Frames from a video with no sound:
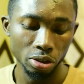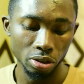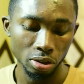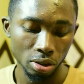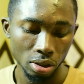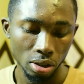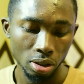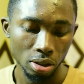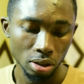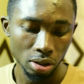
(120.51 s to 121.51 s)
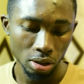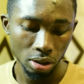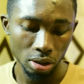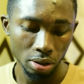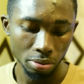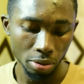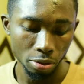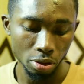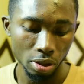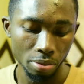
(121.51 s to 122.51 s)
no. My
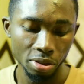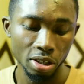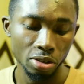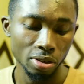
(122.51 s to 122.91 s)
boy MTN